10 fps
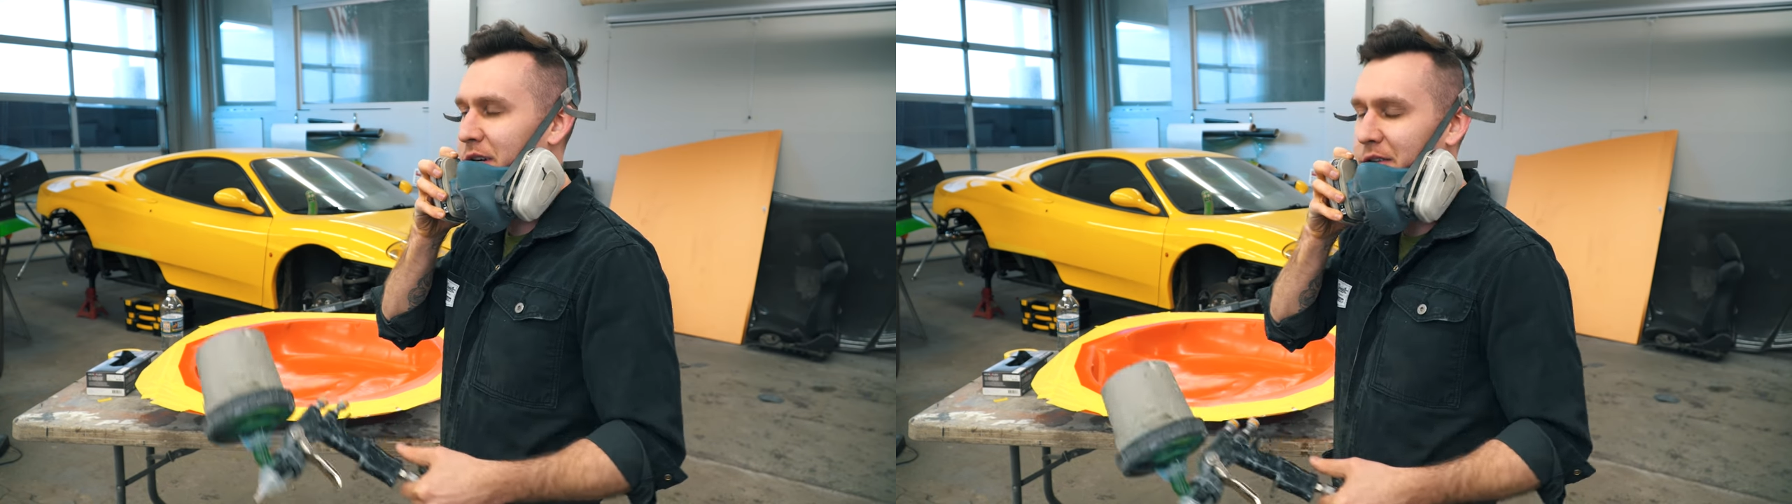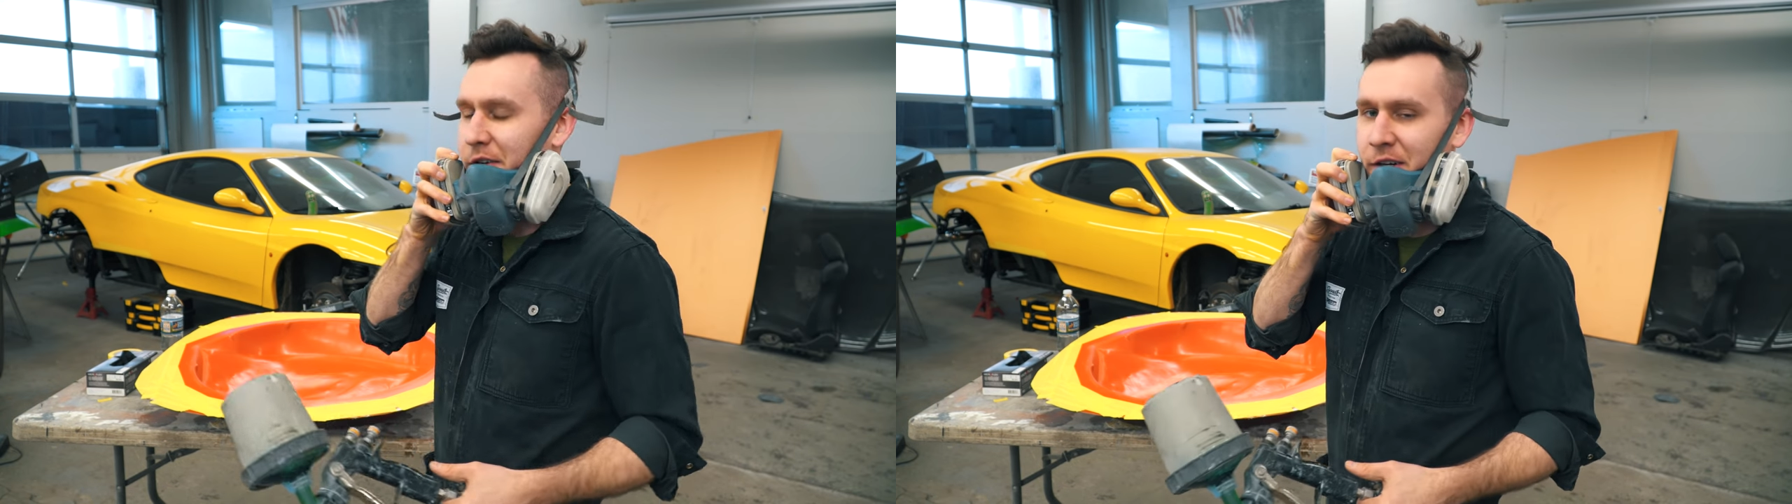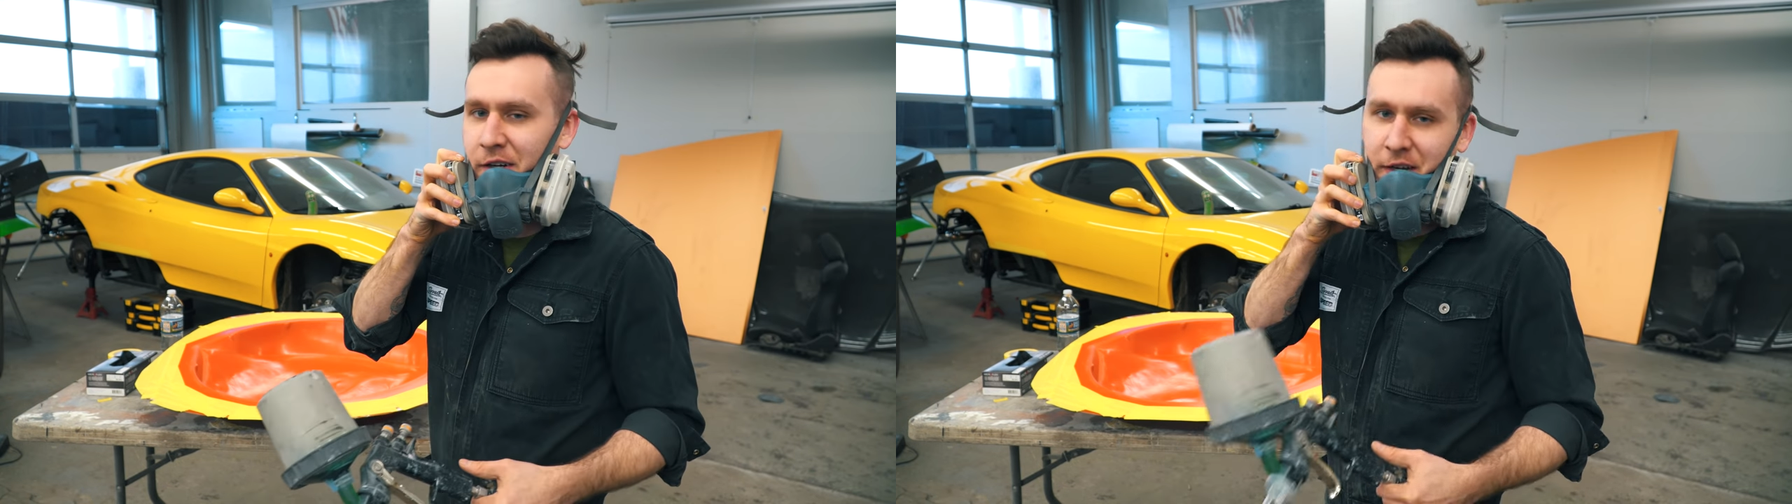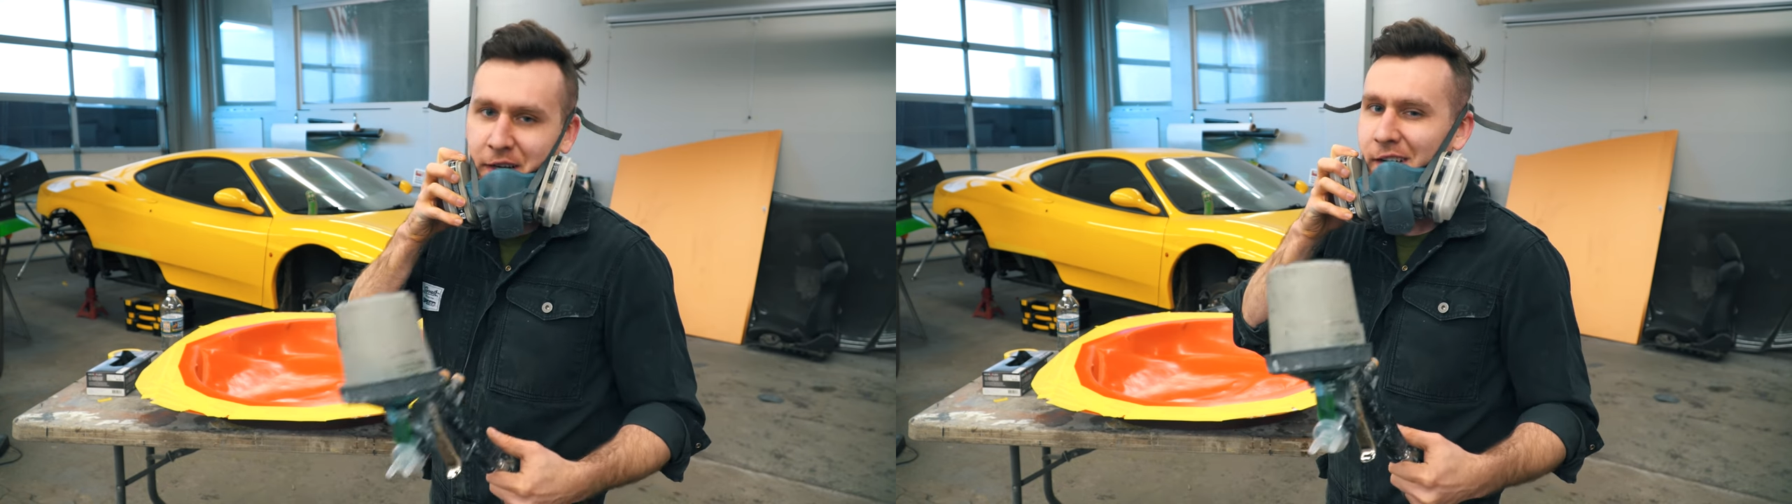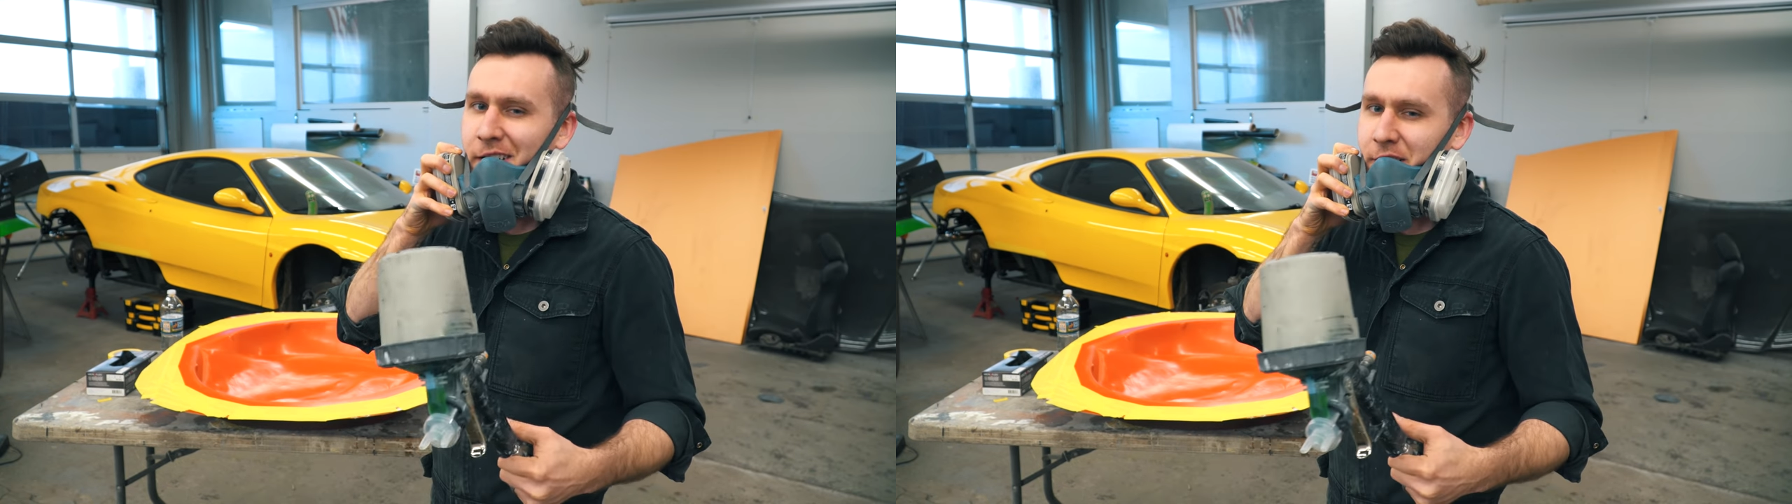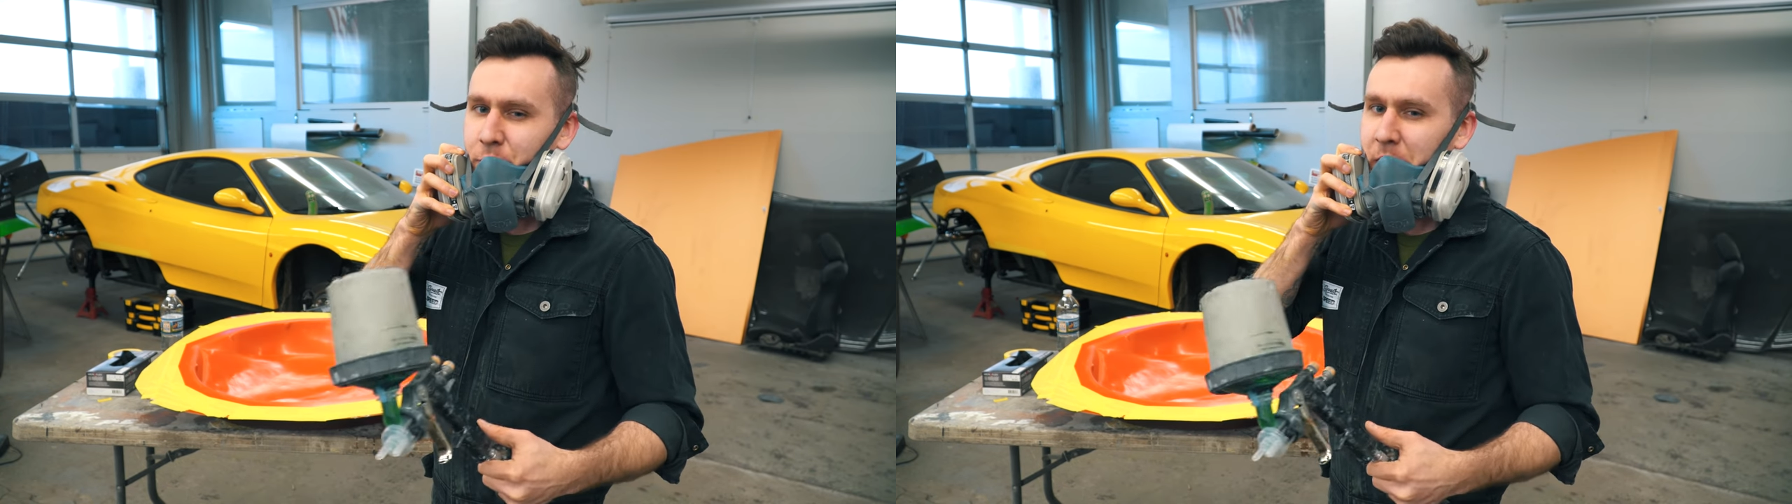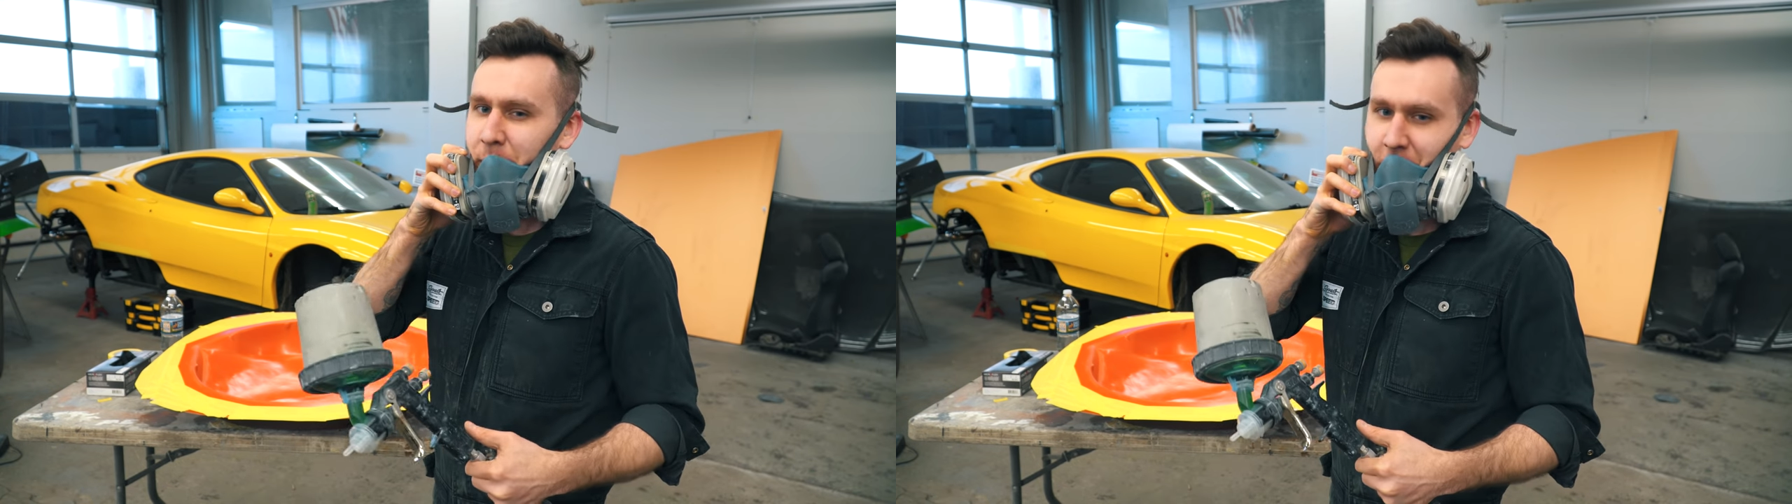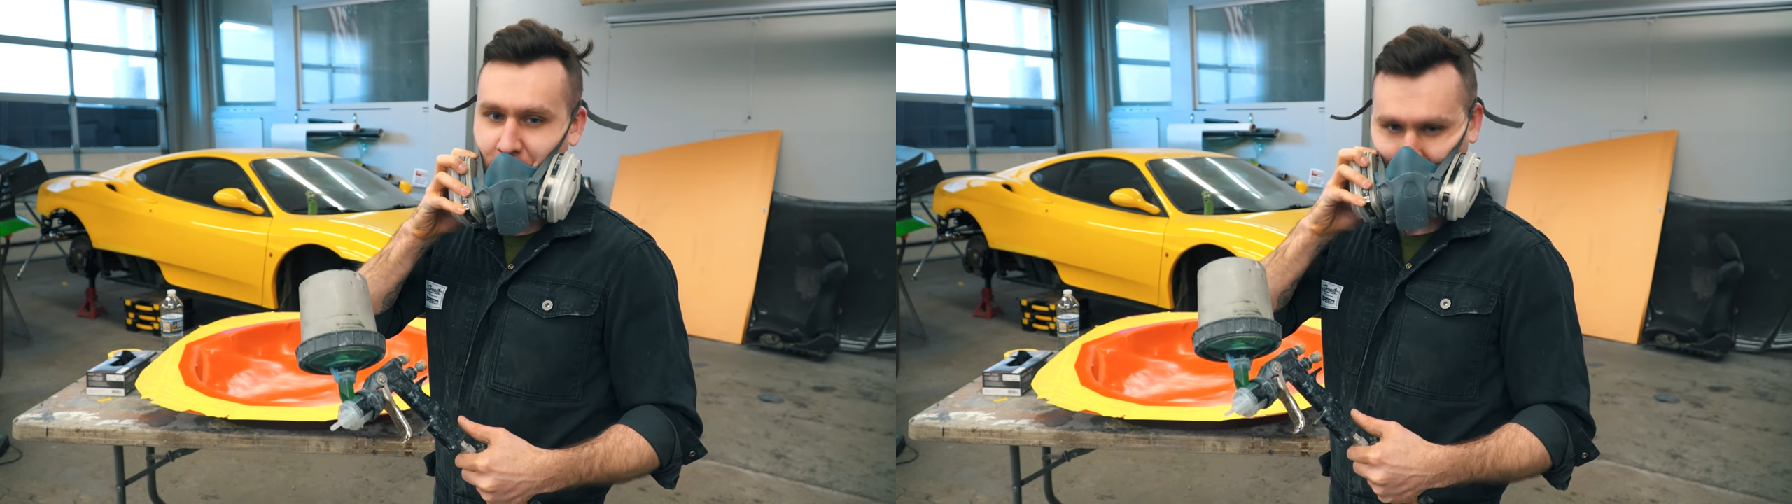whatever, it'll just
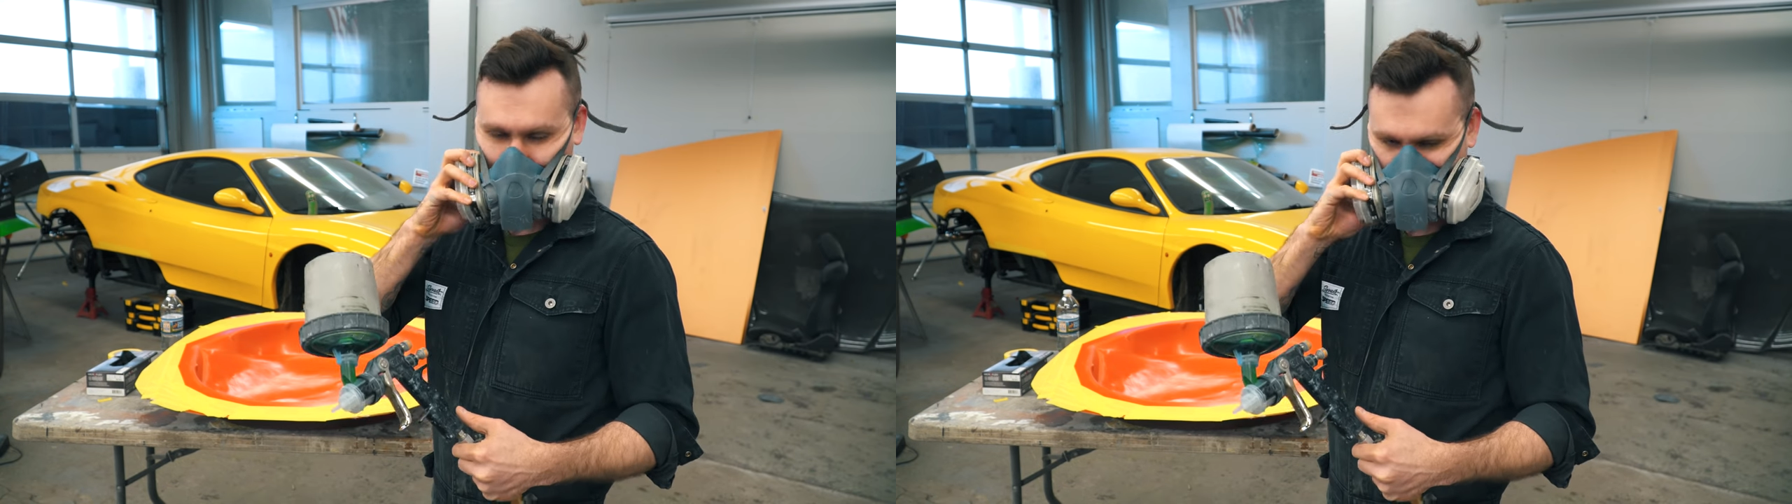wipe right off.